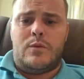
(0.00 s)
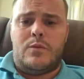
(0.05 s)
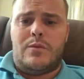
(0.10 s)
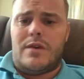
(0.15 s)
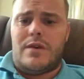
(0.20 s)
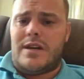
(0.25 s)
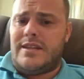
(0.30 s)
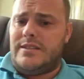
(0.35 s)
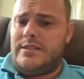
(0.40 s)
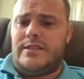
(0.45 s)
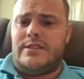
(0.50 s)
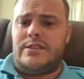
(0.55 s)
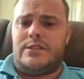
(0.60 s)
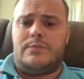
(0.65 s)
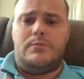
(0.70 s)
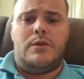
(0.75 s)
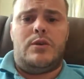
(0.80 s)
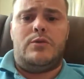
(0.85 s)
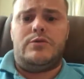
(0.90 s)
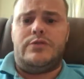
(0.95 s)
Why is it
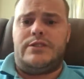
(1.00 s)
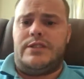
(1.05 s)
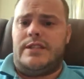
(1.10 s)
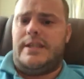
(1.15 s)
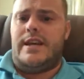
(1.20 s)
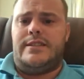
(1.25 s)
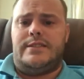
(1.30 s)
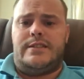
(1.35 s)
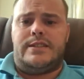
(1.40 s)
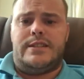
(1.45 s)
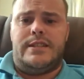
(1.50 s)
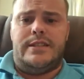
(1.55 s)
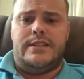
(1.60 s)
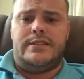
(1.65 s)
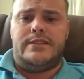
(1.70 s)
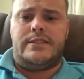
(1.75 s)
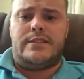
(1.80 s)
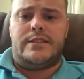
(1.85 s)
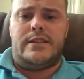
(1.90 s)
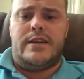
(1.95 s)
small
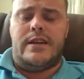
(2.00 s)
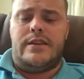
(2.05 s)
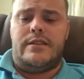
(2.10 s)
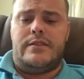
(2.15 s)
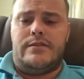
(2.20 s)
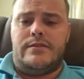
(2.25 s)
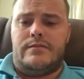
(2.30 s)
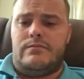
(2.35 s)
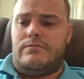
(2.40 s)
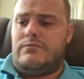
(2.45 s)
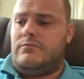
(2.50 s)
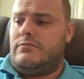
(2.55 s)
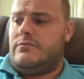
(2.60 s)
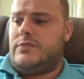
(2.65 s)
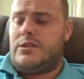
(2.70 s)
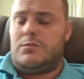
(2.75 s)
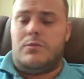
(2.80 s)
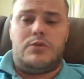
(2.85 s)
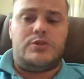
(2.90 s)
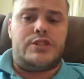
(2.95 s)
CICs and
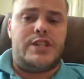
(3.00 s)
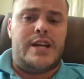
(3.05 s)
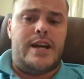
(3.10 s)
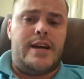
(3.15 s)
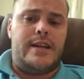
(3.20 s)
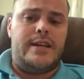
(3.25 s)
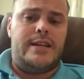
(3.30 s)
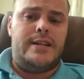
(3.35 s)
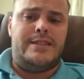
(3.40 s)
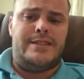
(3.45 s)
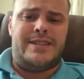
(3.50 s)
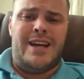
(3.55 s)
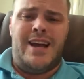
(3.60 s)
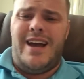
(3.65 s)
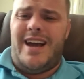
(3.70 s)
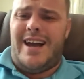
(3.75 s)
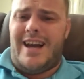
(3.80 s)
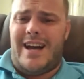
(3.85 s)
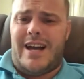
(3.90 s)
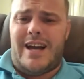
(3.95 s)
small charities
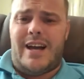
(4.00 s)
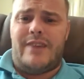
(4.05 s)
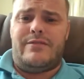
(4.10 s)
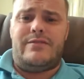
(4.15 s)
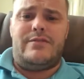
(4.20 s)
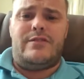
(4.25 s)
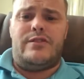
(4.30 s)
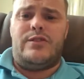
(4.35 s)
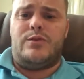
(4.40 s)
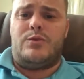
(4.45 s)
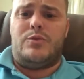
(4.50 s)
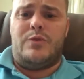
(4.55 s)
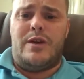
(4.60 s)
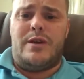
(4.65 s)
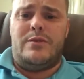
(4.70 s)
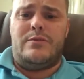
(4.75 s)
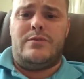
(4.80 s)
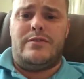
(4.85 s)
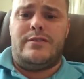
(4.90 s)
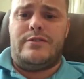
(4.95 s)
having to go
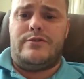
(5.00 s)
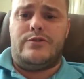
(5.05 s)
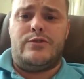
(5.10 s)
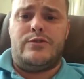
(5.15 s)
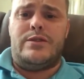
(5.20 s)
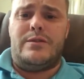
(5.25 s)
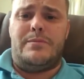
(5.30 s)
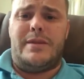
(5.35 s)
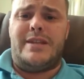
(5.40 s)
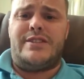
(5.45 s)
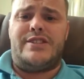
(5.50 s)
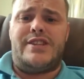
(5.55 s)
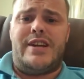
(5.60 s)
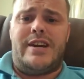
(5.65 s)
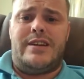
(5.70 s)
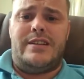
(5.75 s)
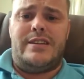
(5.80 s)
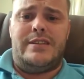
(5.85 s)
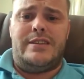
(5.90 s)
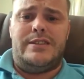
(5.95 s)
out and do the big
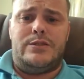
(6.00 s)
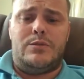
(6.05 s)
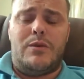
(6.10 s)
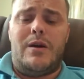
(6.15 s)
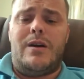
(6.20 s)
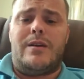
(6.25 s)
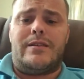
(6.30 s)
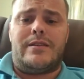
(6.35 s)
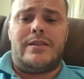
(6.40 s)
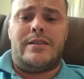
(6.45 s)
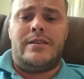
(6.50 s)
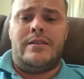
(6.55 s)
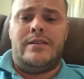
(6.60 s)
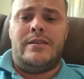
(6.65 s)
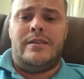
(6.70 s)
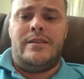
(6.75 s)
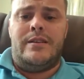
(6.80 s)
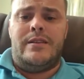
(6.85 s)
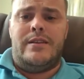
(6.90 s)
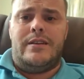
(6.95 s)
charities work?
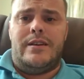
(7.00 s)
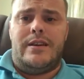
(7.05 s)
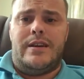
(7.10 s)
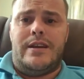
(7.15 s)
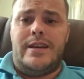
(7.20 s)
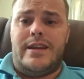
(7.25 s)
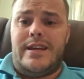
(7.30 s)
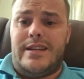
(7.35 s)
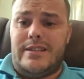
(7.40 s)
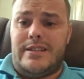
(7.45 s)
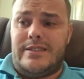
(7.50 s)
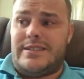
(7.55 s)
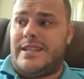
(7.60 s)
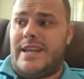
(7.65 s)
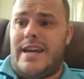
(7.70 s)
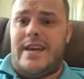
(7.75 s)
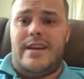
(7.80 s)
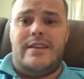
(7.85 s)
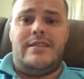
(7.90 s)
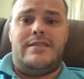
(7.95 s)
It is
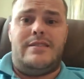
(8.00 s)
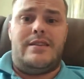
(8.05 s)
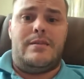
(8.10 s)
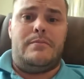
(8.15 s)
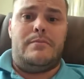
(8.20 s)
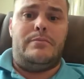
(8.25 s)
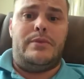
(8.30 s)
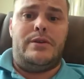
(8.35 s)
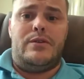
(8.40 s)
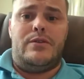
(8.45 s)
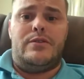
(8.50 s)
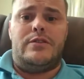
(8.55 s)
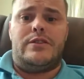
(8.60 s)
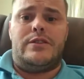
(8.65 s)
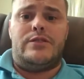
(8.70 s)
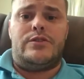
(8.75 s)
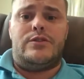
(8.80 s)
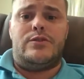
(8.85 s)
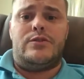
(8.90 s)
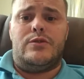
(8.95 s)
getting
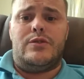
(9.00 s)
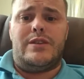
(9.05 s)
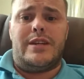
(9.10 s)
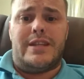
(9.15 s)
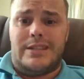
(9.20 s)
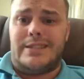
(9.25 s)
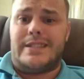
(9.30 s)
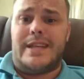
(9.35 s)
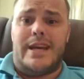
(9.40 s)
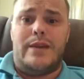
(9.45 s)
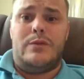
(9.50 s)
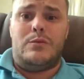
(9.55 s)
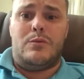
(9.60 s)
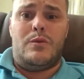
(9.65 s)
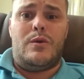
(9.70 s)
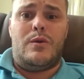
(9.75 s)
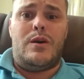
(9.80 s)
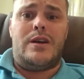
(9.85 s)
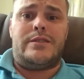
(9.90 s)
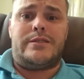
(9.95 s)
beyond a joke, and it's getting
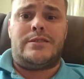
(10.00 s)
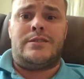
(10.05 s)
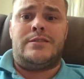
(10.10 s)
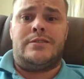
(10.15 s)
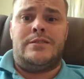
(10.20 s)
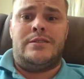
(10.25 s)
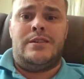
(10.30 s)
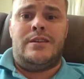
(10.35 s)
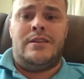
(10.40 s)
worse.